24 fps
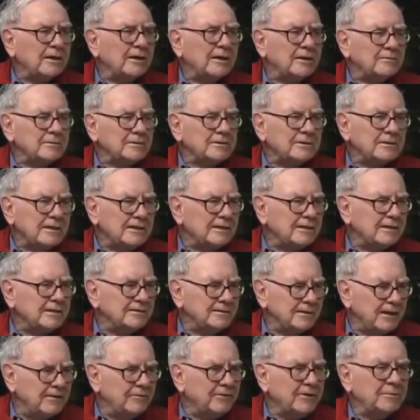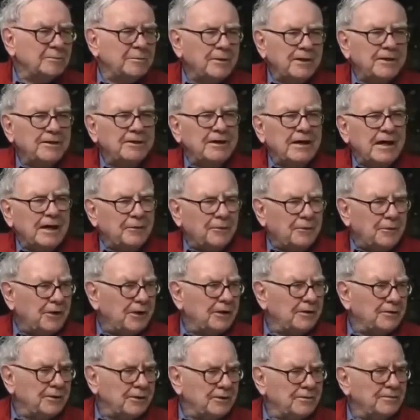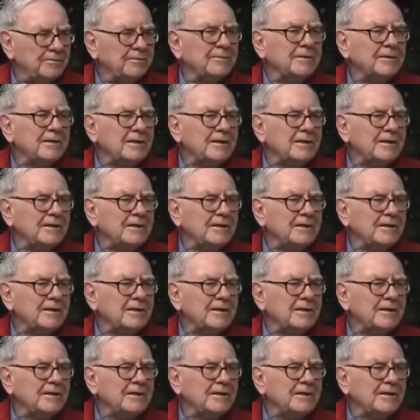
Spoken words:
And I would say that every parent out there that